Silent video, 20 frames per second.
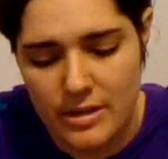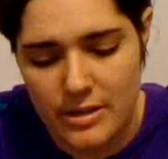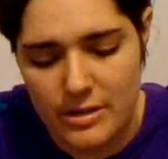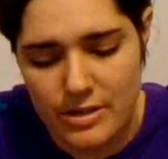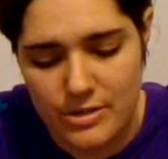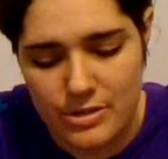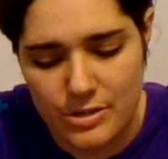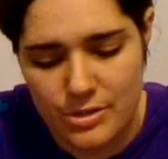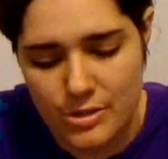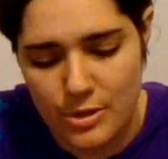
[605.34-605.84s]
you
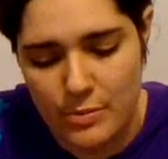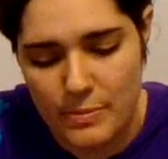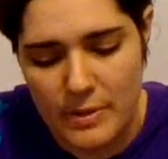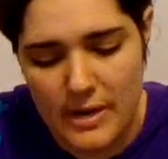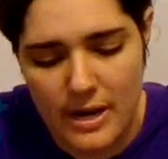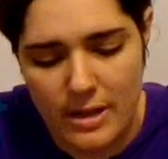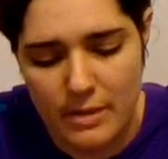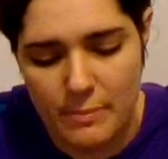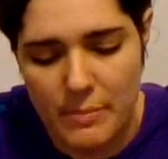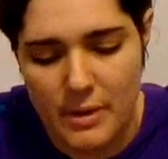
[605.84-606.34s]
just scoop it
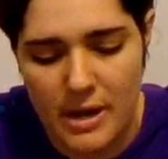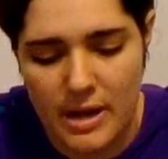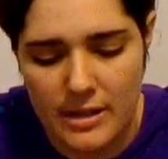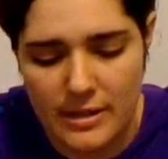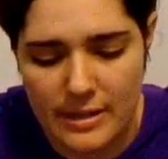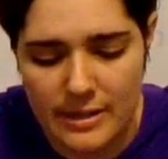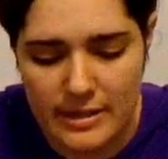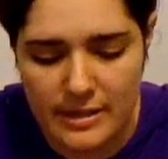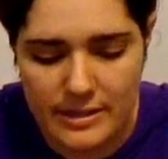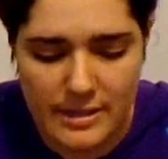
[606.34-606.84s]
out of the
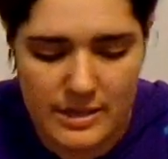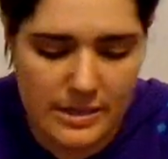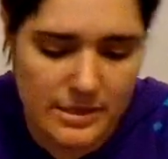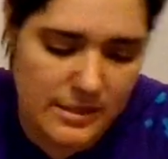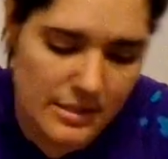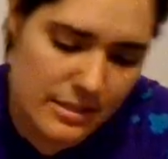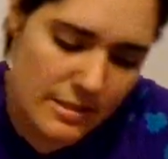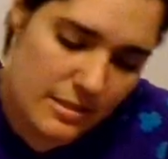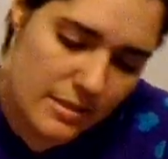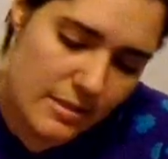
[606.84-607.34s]
pot like
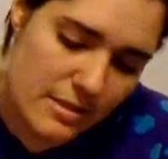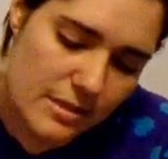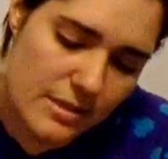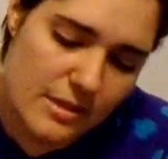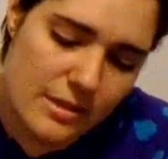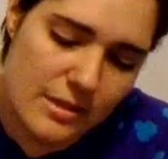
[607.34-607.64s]
this.